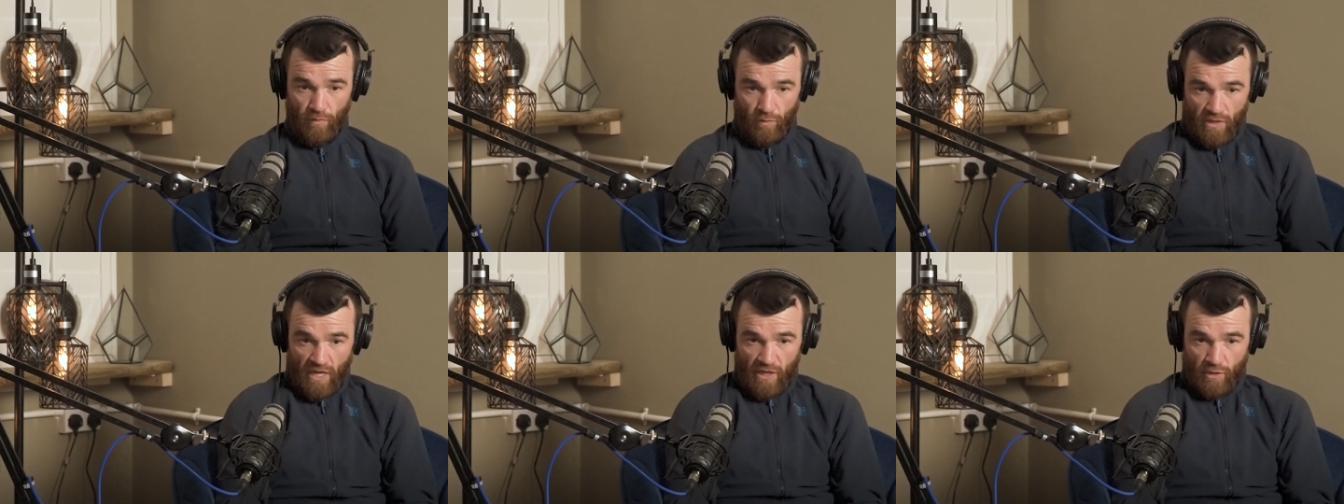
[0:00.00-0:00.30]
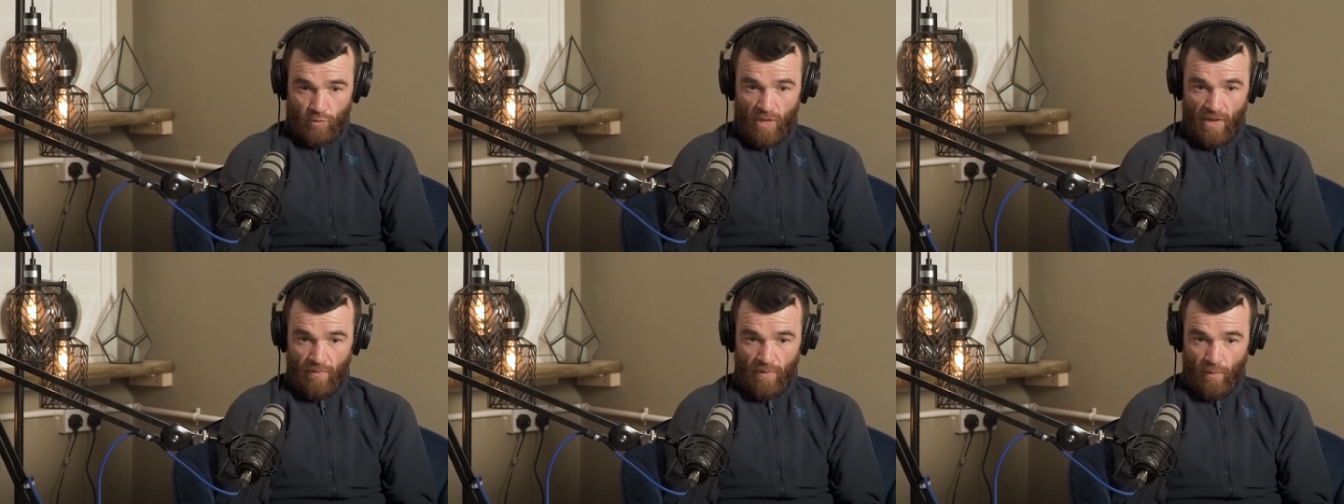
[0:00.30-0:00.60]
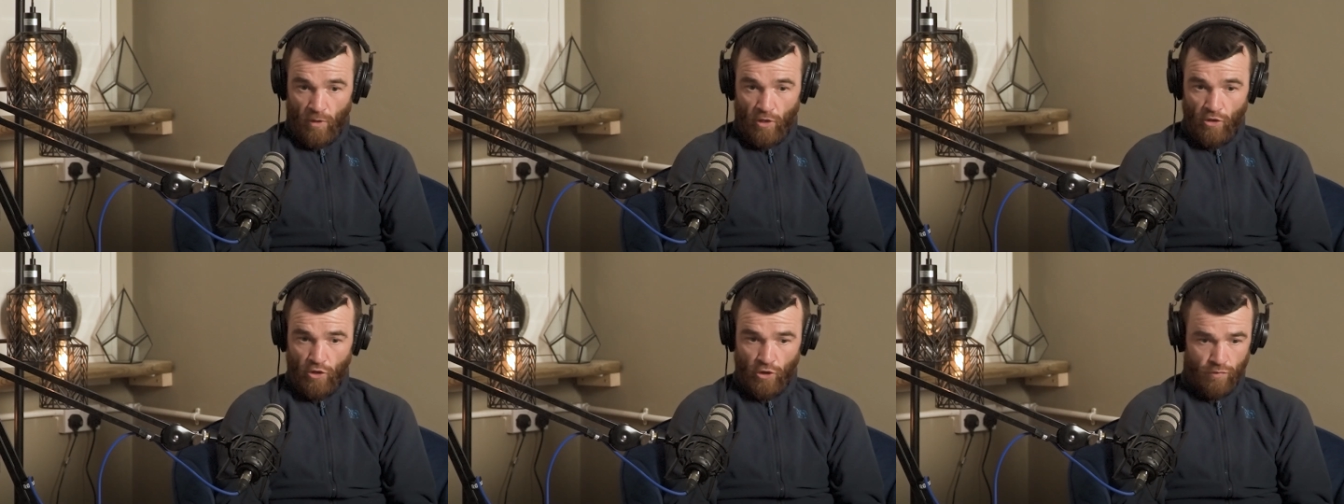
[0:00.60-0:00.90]
That's where we
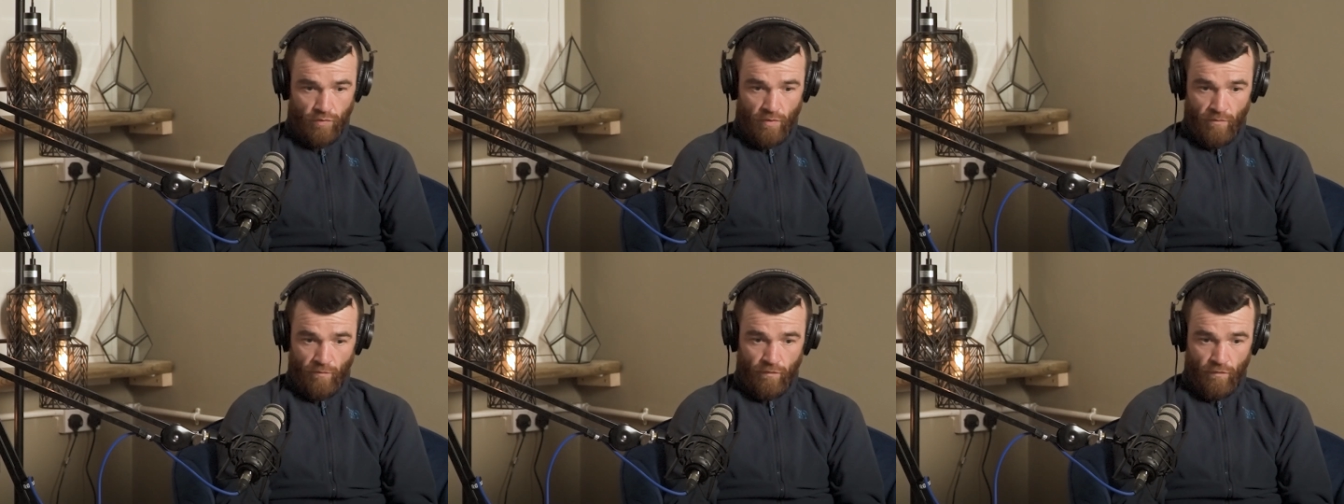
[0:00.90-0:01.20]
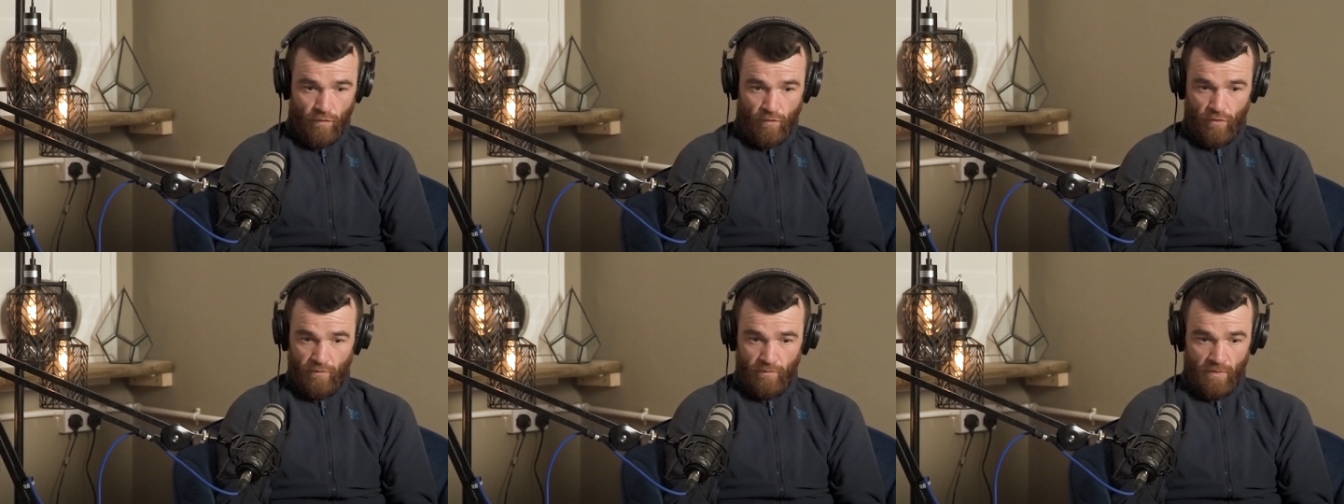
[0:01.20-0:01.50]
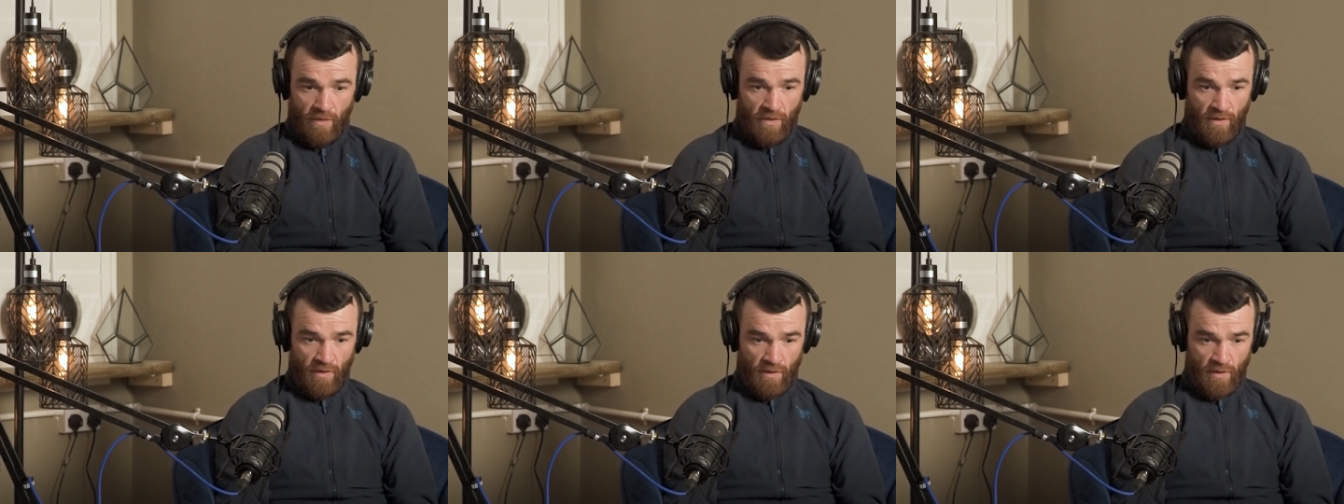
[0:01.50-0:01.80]
was from fucking,
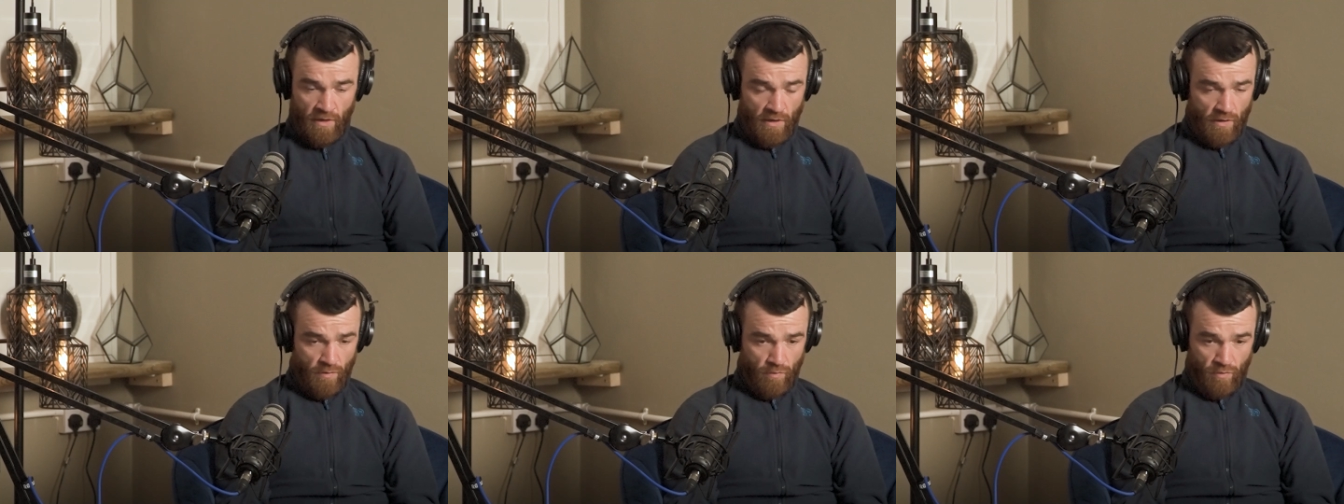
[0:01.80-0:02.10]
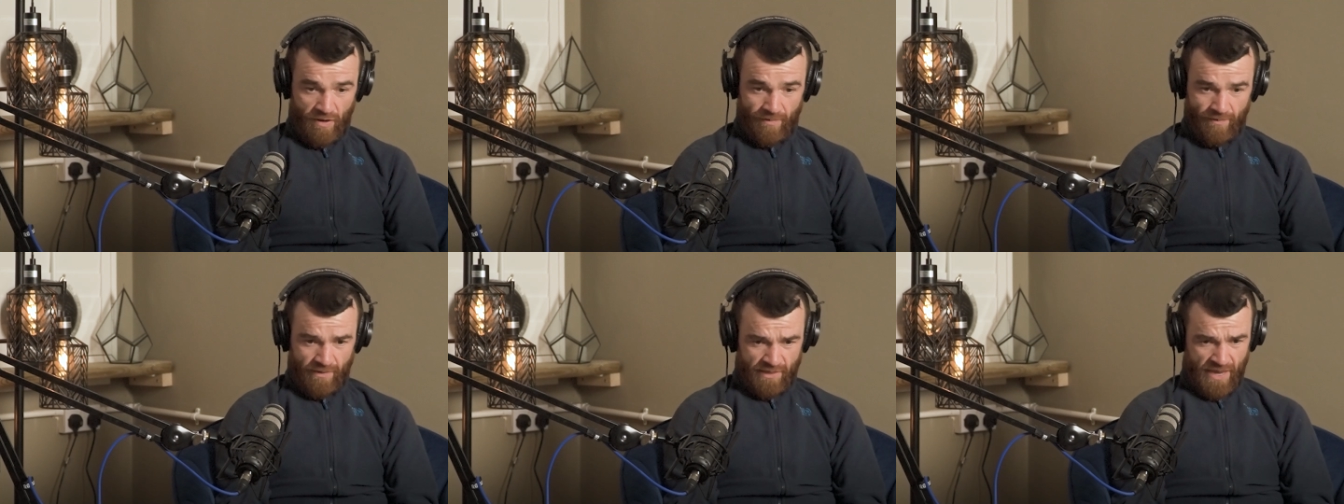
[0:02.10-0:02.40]
whatever